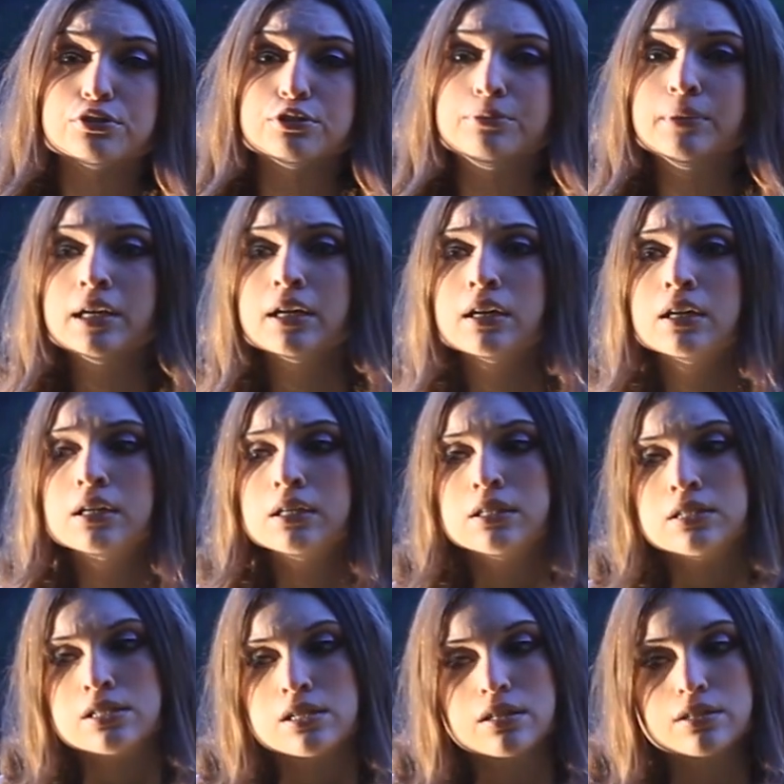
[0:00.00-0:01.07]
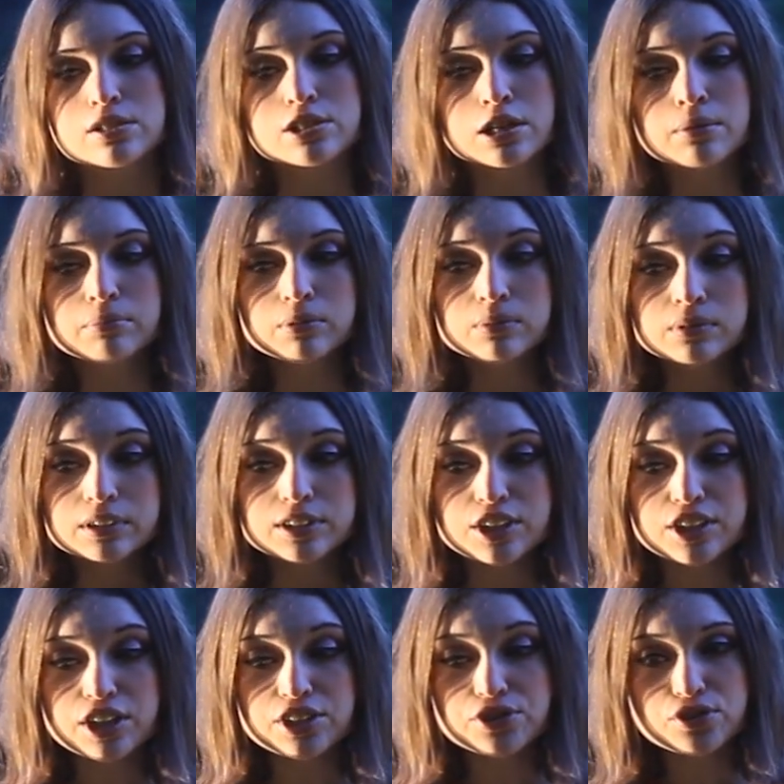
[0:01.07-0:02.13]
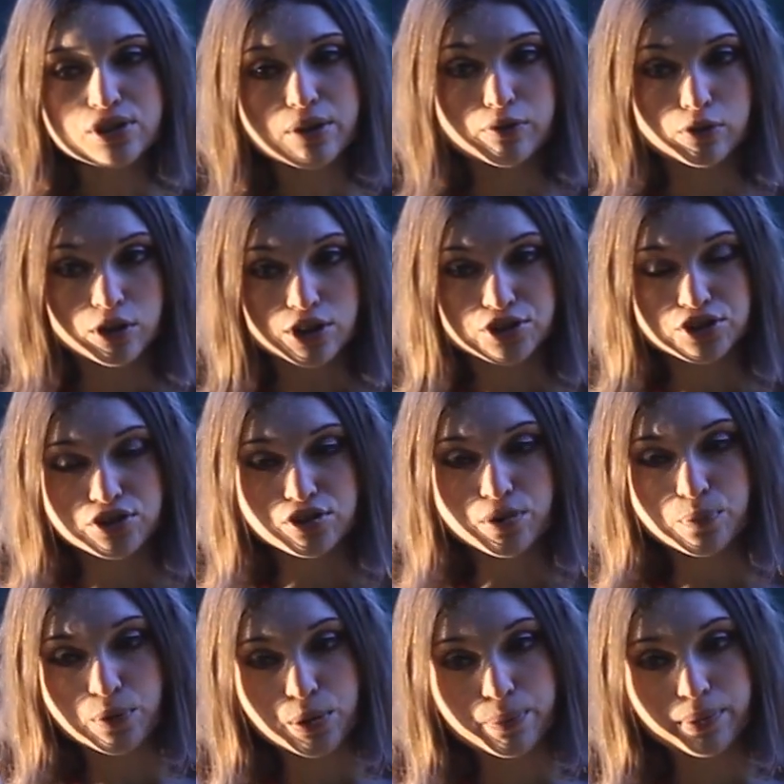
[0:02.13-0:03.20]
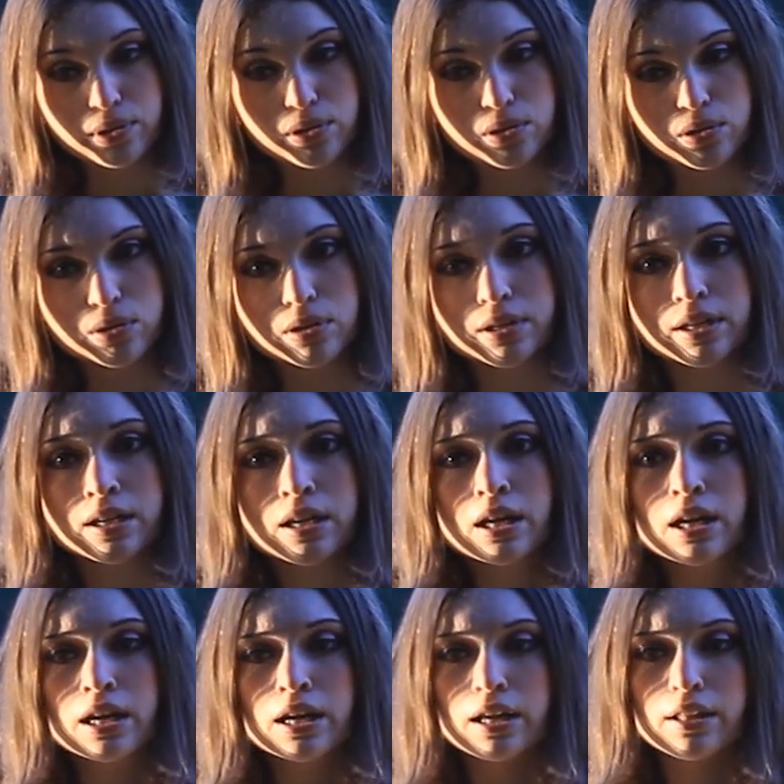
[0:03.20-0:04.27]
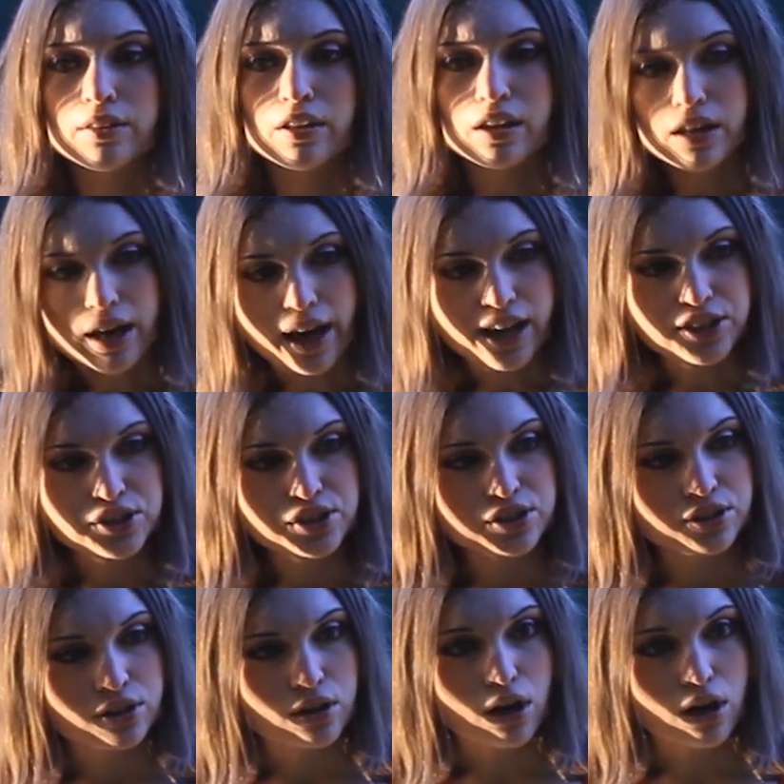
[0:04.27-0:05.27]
group. Some teenagers have crushes on people, and they catch,